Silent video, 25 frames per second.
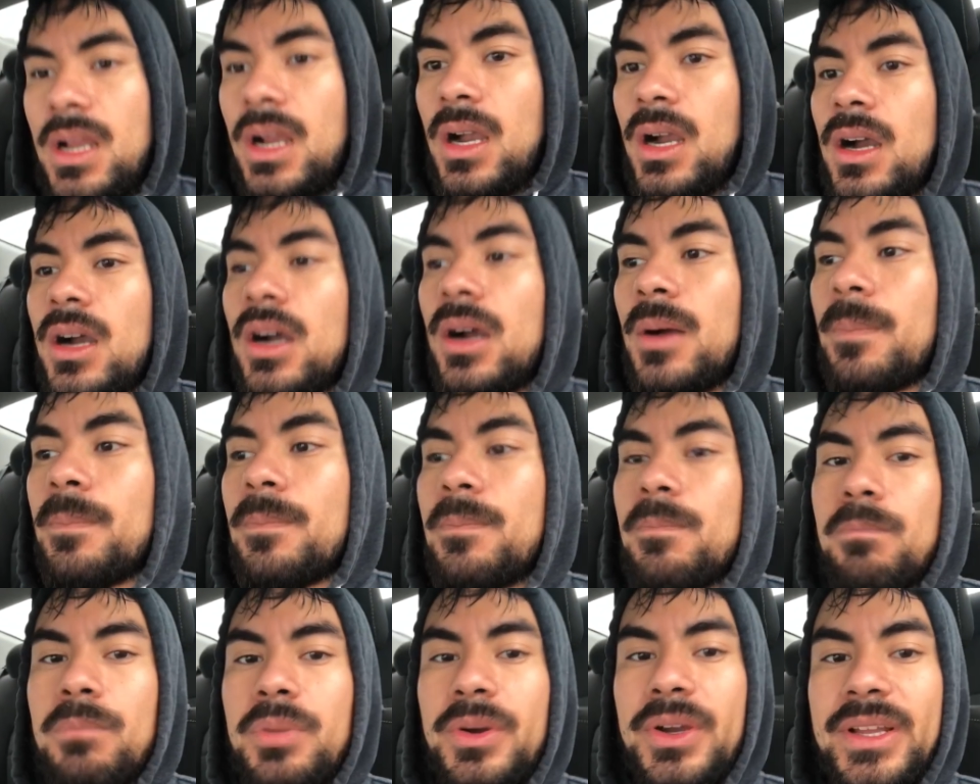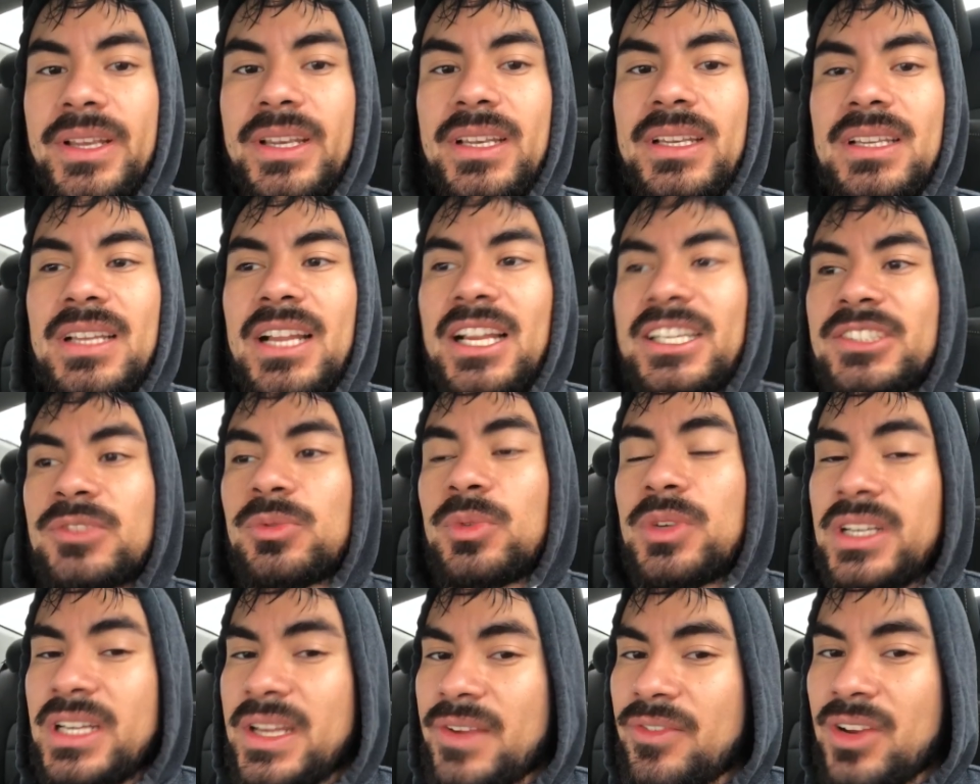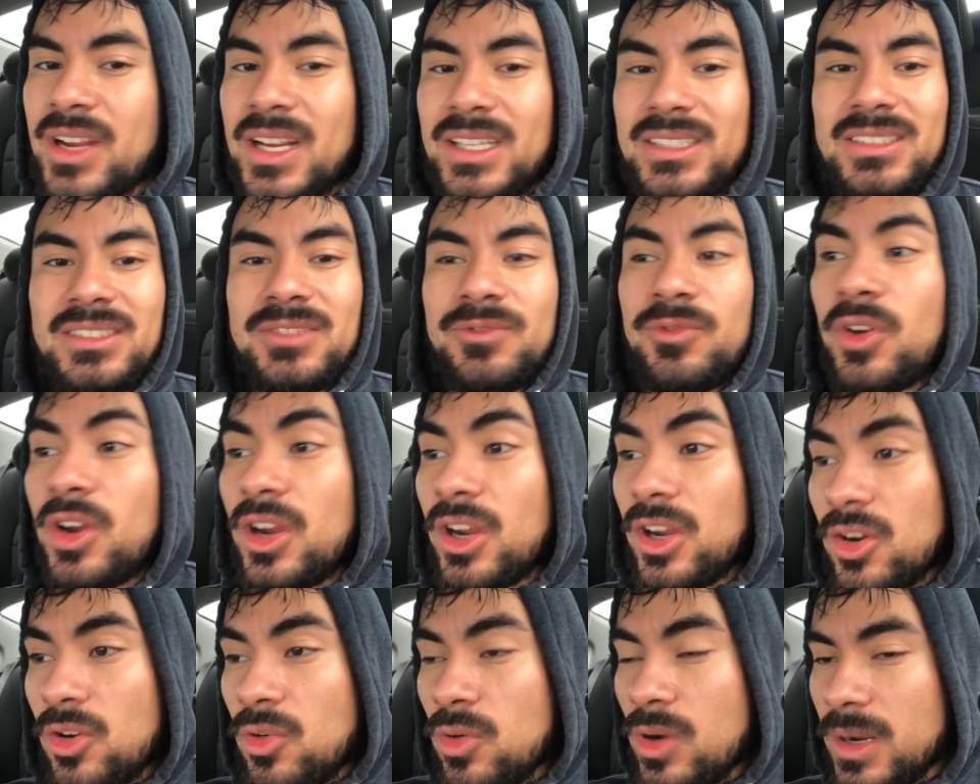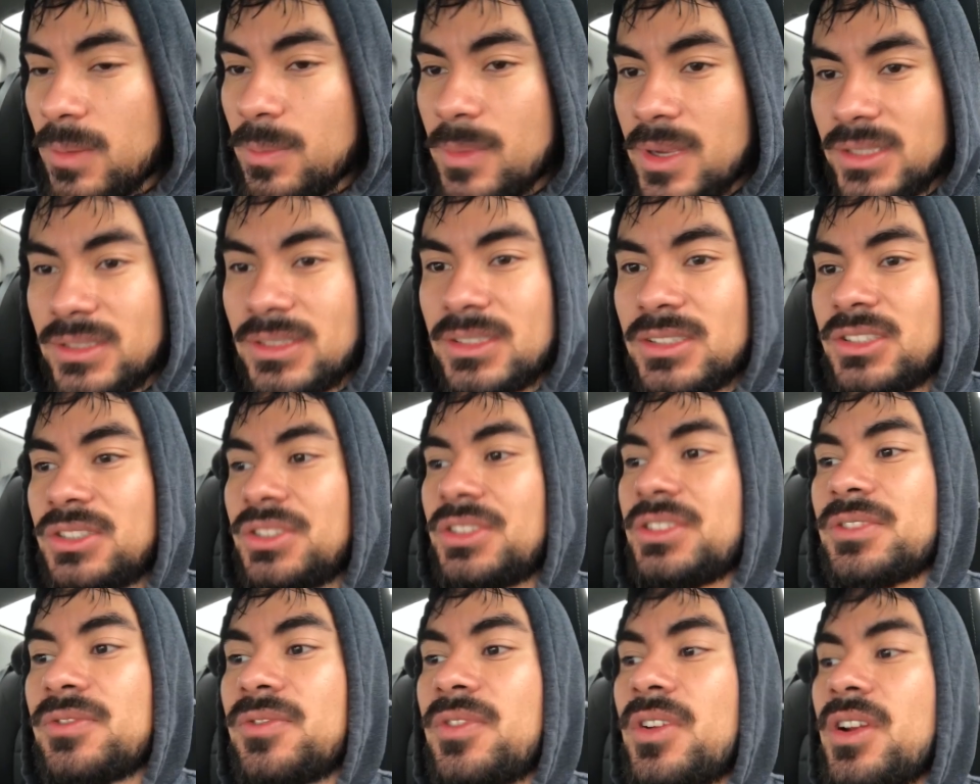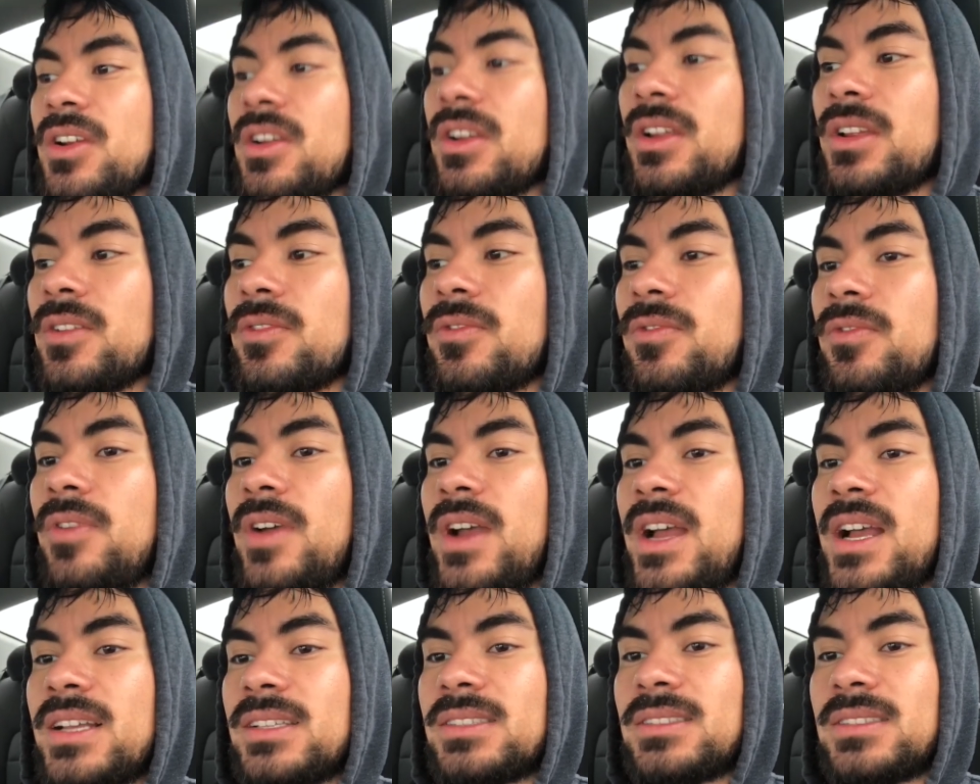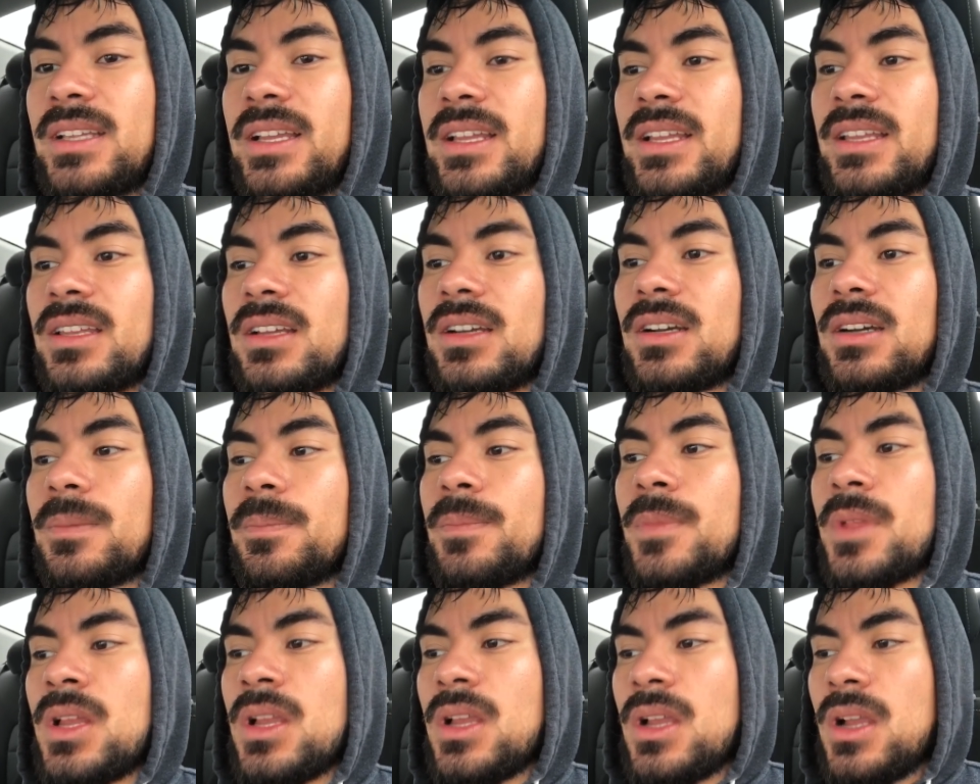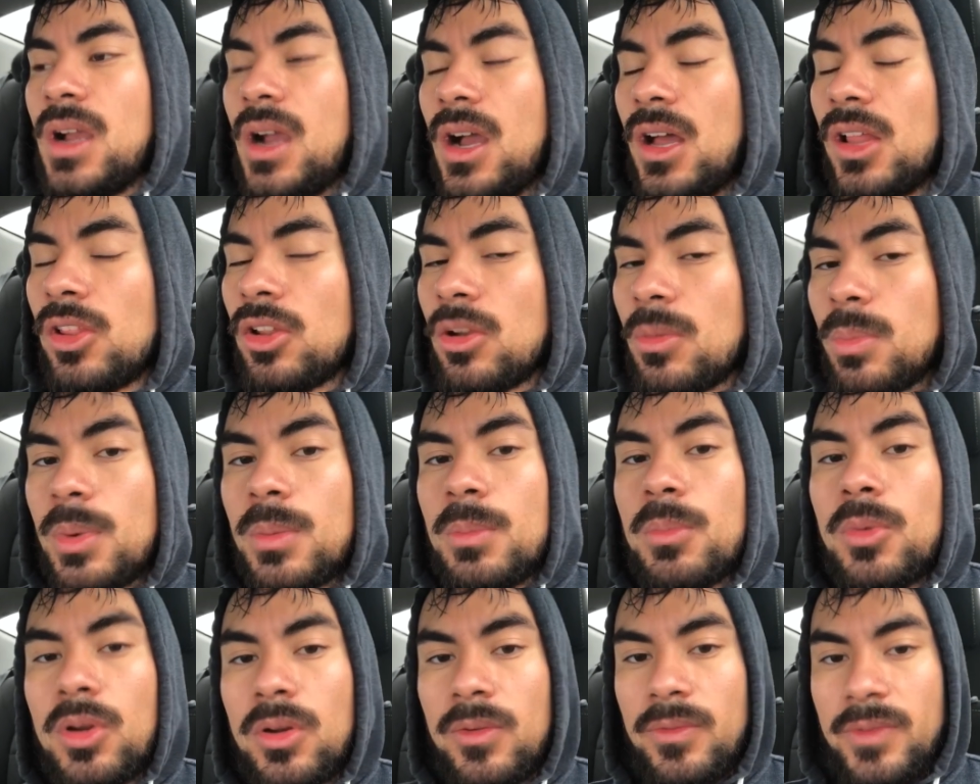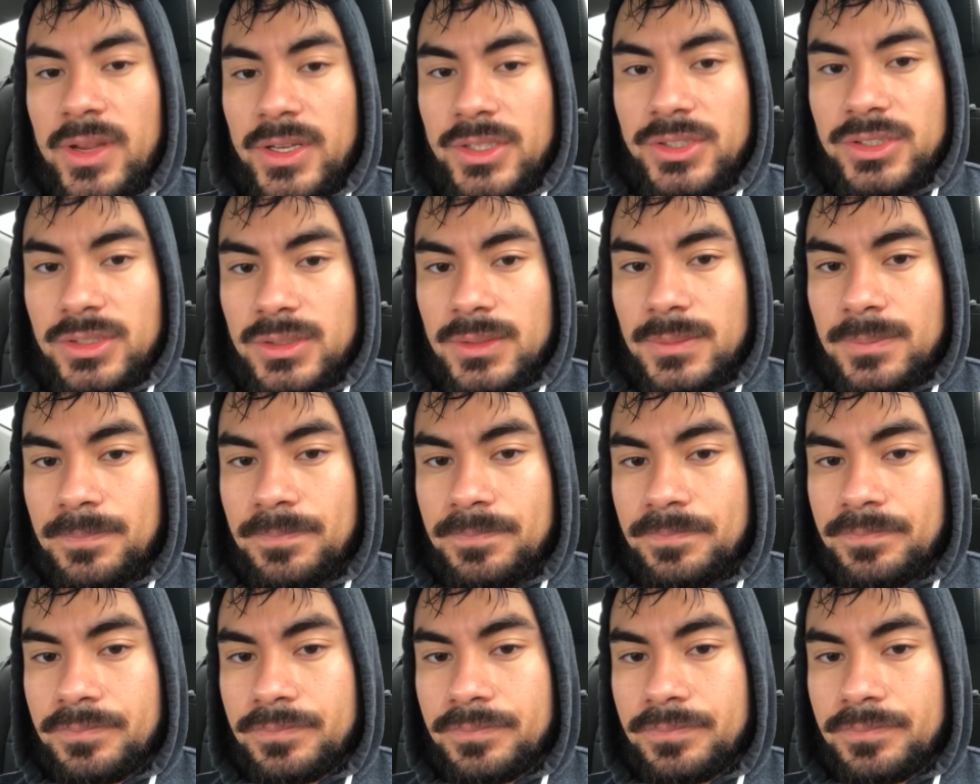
Um, but I just want to give you guys this very quick message, just very fast and um, a little bit motivation.